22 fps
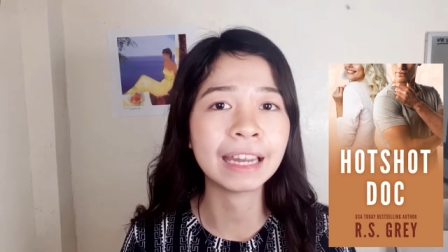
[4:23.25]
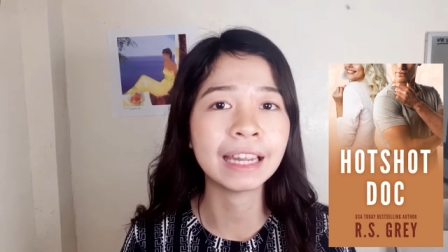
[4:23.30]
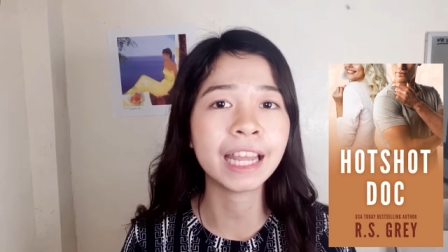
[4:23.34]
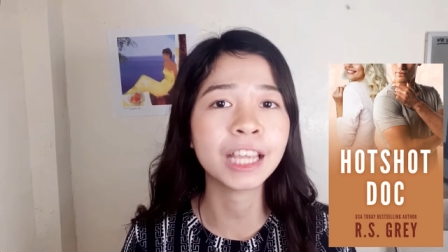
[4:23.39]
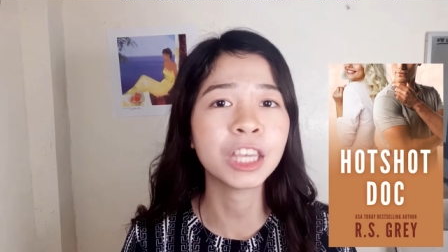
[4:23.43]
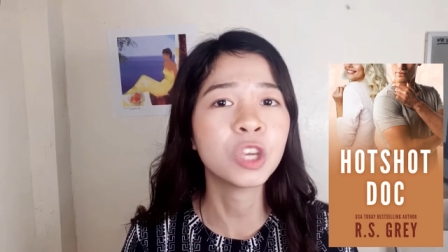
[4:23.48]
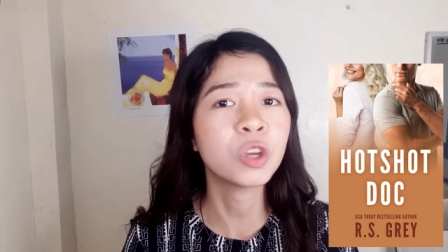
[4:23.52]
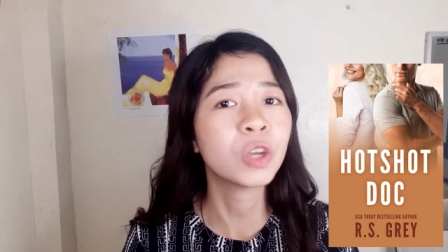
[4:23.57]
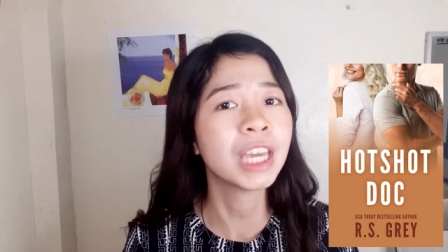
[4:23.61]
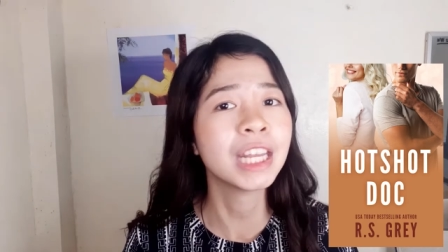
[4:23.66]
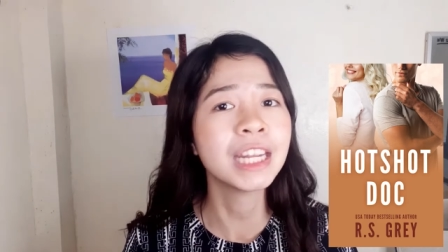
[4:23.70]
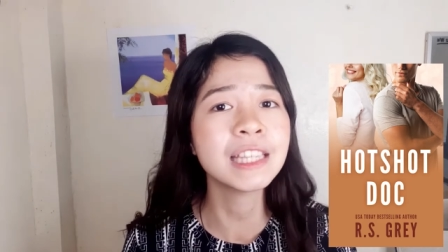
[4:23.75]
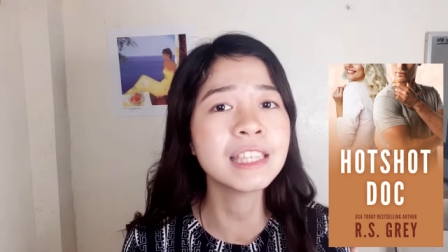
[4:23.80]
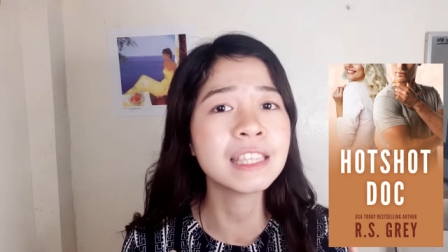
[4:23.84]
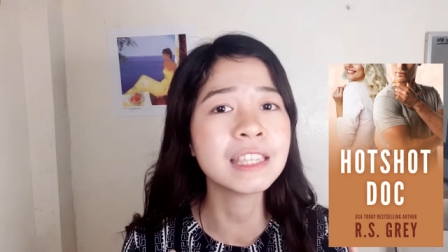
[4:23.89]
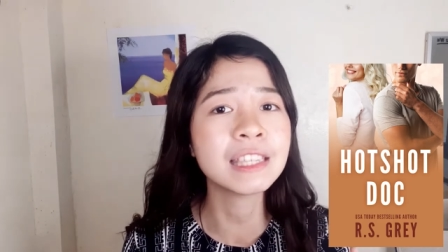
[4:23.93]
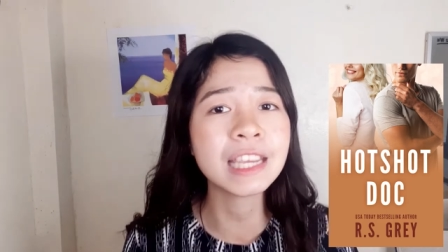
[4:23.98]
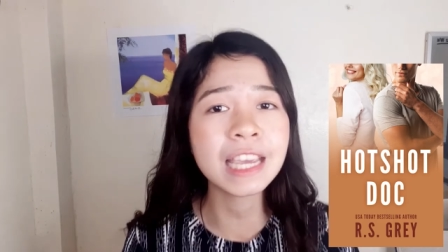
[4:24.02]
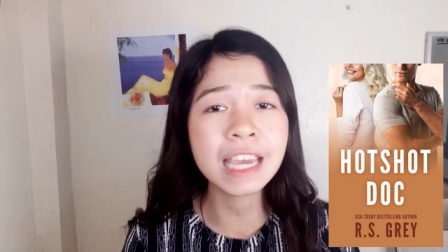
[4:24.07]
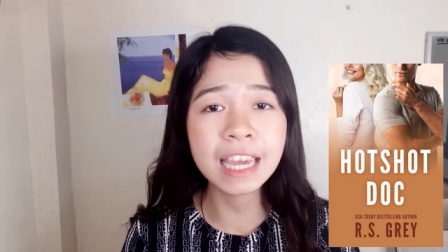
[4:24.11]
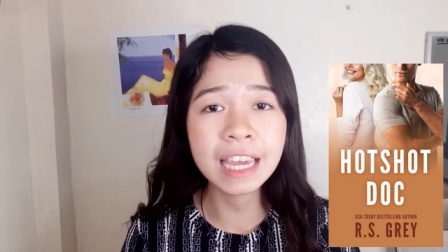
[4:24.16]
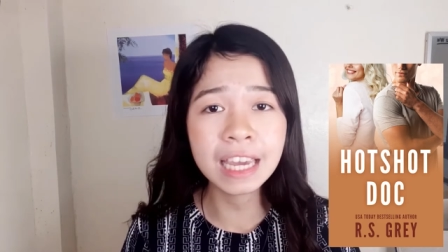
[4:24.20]
Like, you cannot
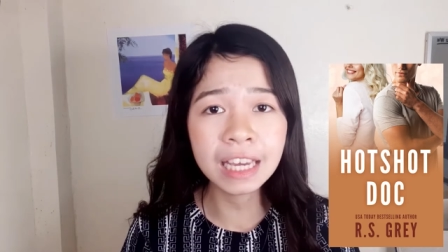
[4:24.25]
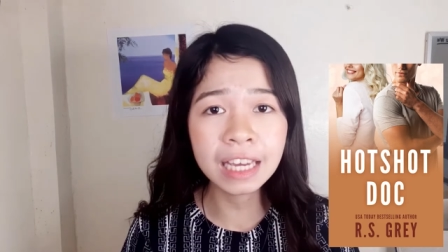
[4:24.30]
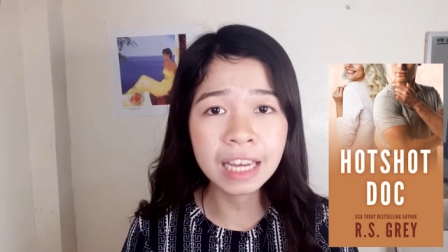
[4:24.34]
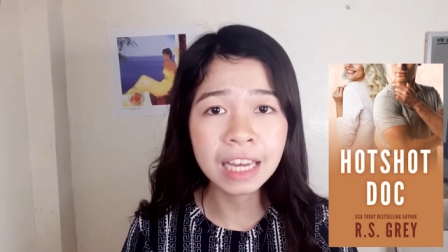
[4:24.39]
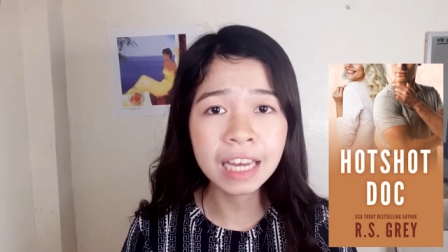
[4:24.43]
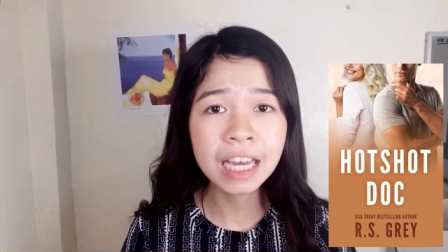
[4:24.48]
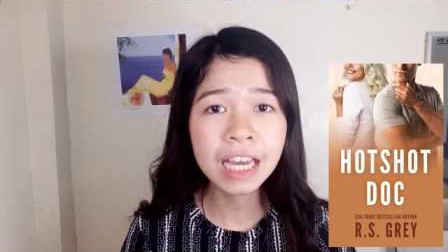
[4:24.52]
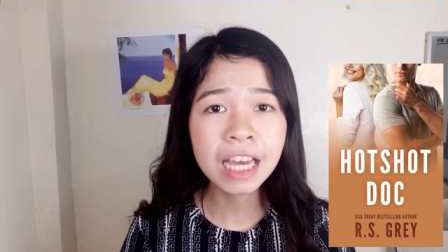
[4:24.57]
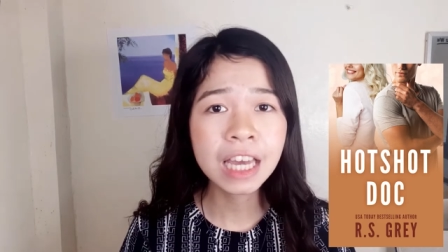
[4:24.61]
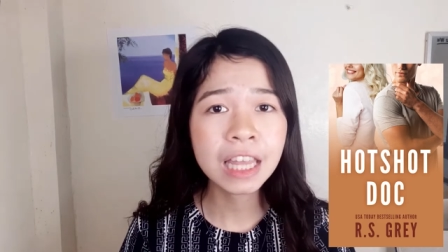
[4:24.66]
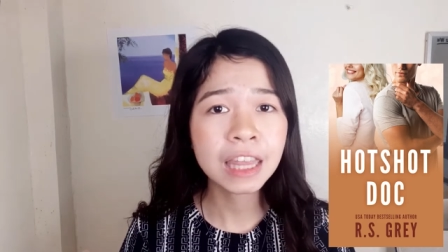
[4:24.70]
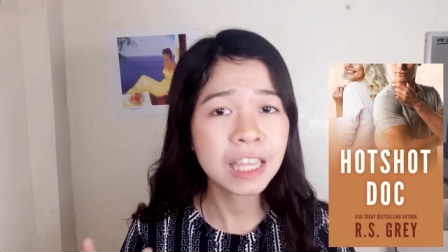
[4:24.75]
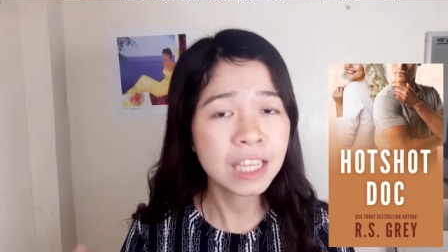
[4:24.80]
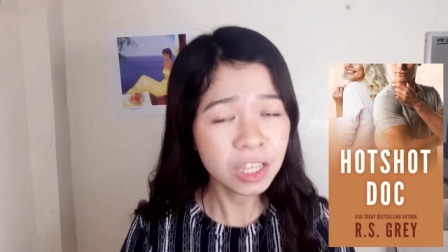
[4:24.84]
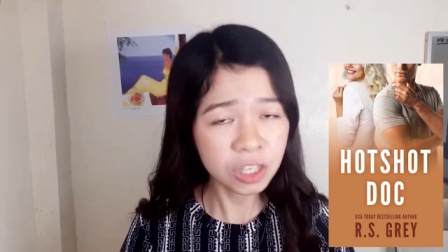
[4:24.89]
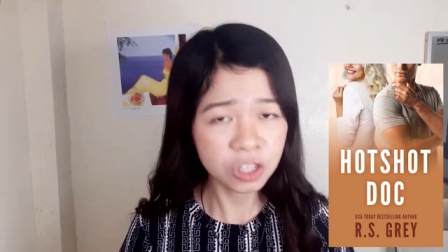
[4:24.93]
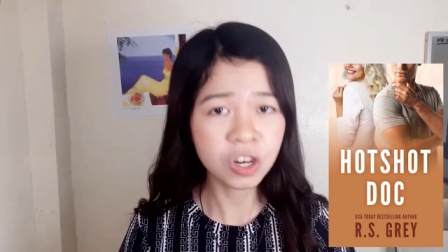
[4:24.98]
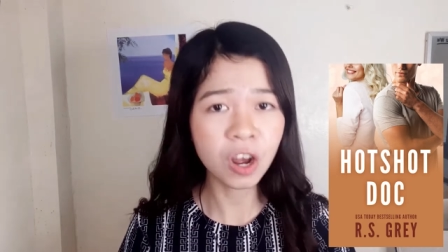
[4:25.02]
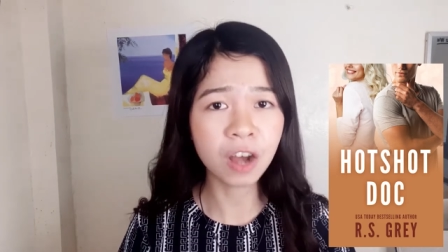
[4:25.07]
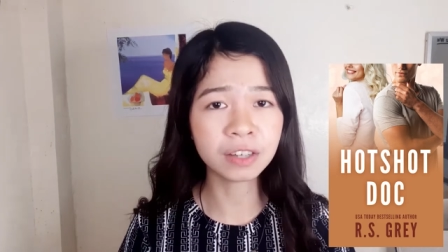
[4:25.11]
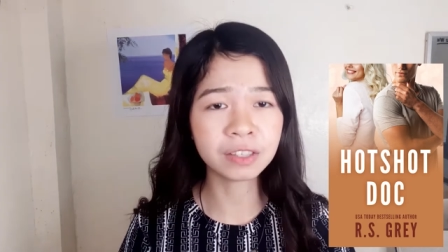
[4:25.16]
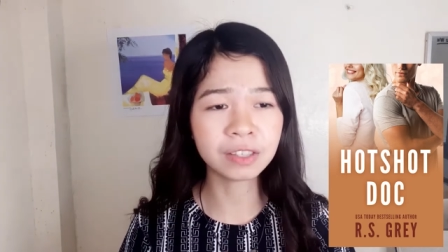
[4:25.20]
see this
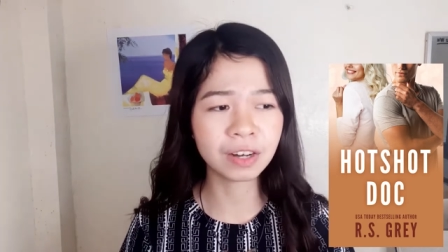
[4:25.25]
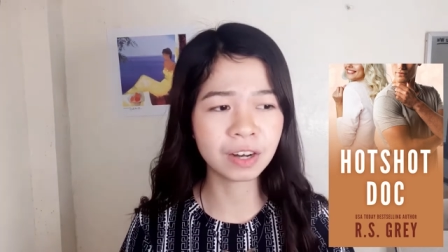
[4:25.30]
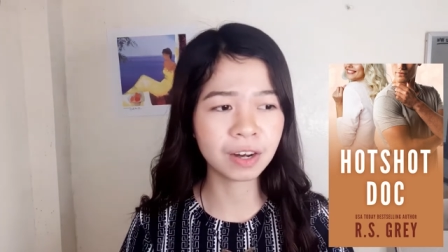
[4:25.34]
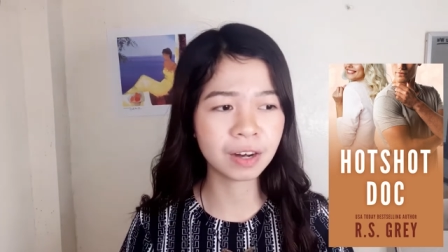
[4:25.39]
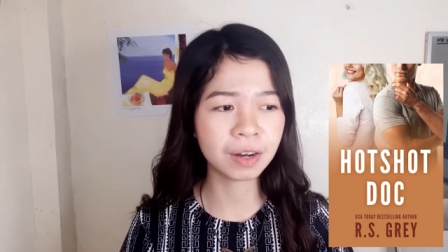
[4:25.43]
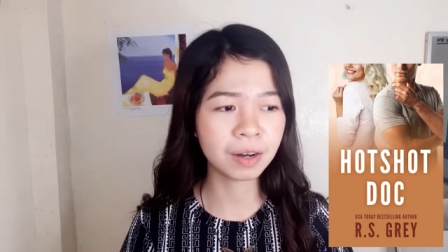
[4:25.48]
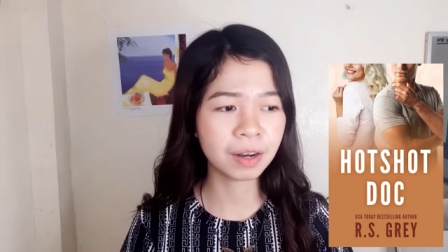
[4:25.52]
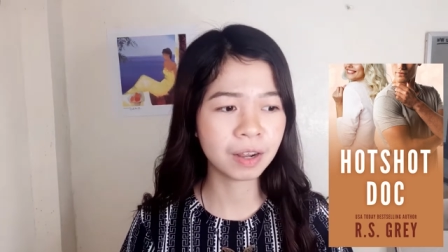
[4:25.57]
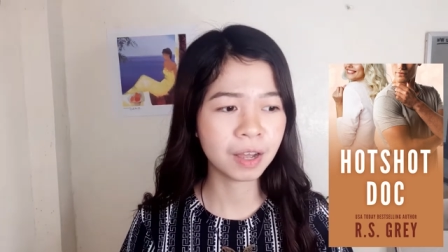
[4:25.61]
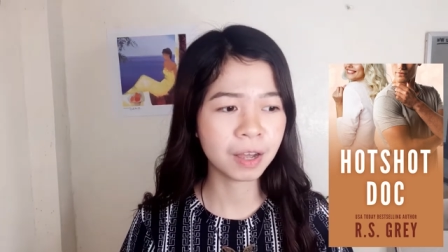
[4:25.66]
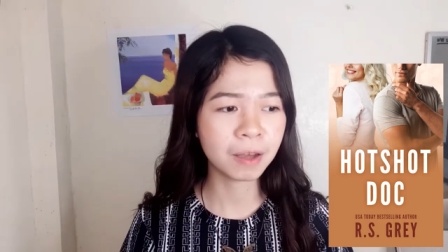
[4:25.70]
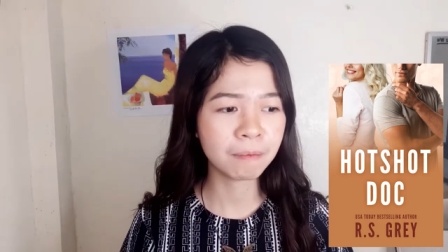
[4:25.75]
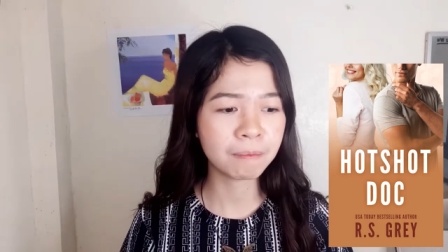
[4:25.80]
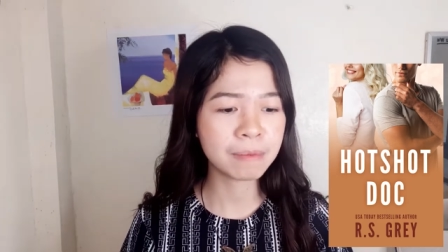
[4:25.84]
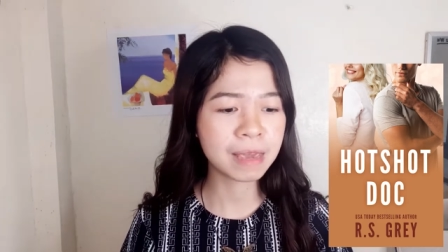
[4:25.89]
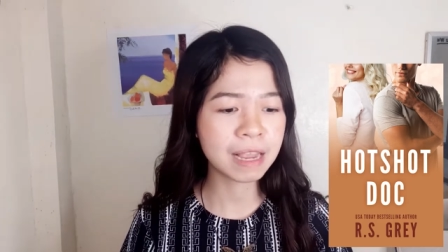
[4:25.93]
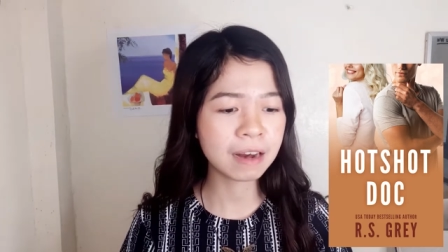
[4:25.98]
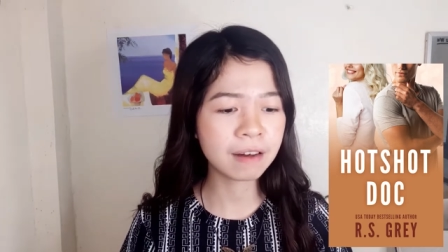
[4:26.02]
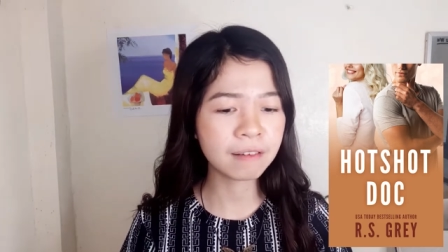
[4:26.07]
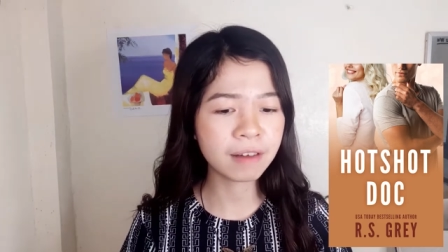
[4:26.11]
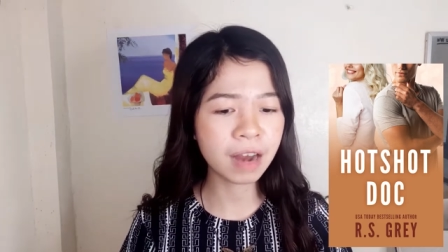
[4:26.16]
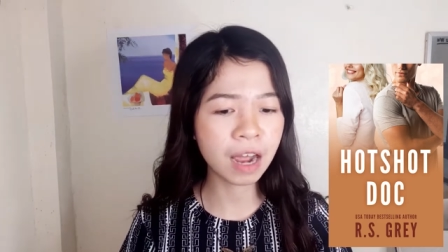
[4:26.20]
doctor
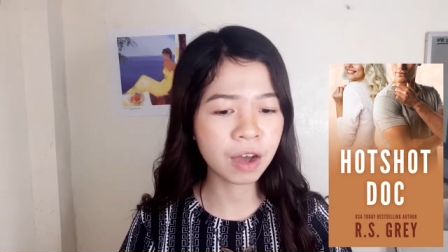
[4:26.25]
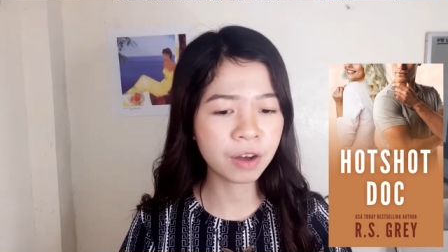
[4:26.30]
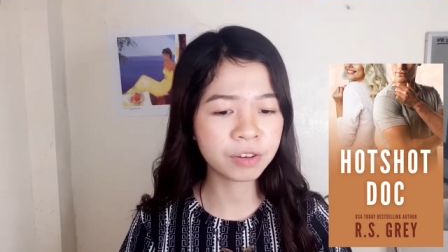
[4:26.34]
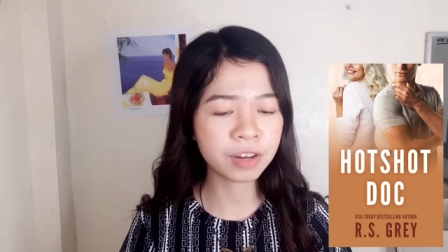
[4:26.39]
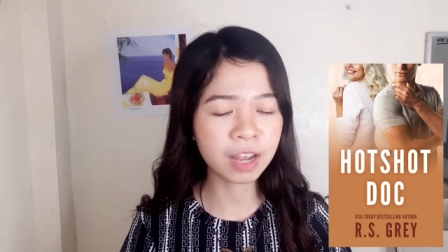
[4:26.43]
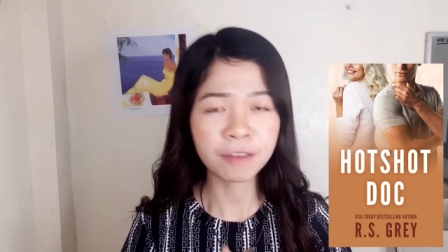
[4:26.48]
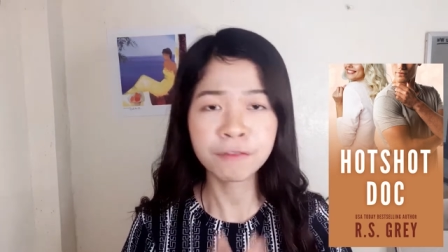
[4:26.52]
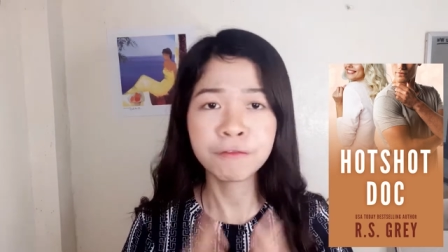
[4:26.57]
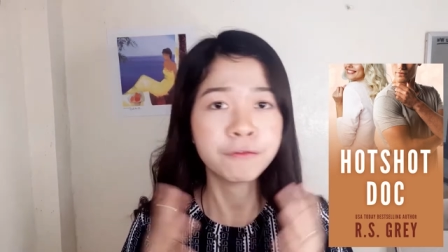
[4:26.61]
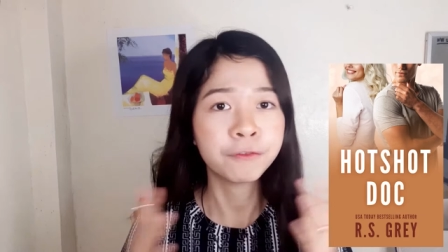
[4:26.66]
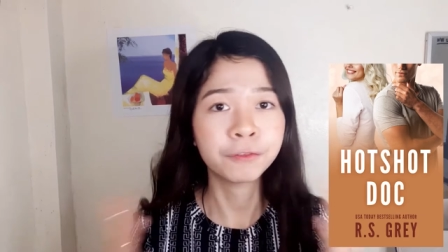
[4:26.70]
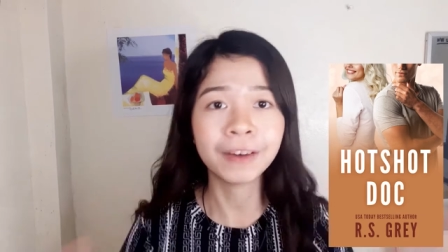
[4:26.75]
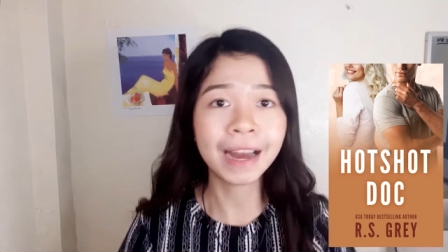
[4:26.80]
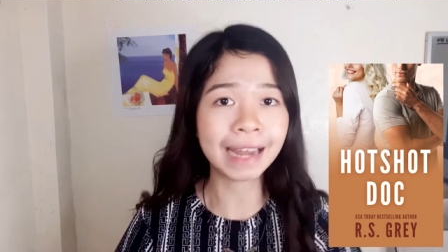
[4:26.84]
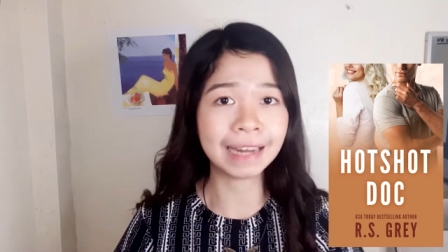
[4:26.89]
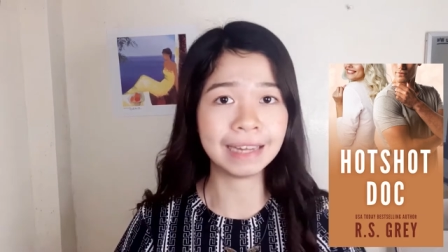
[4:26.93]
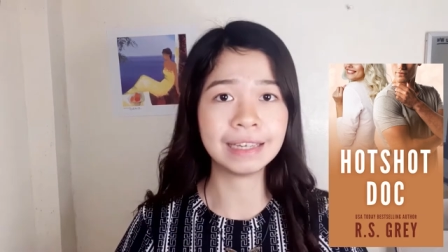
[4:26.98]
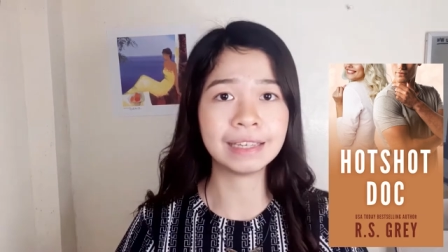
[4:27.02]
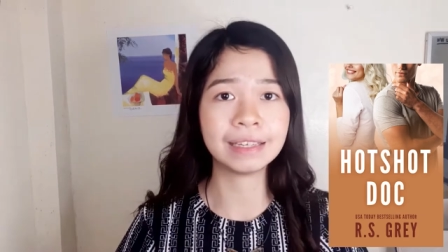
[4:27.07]
being around a friend.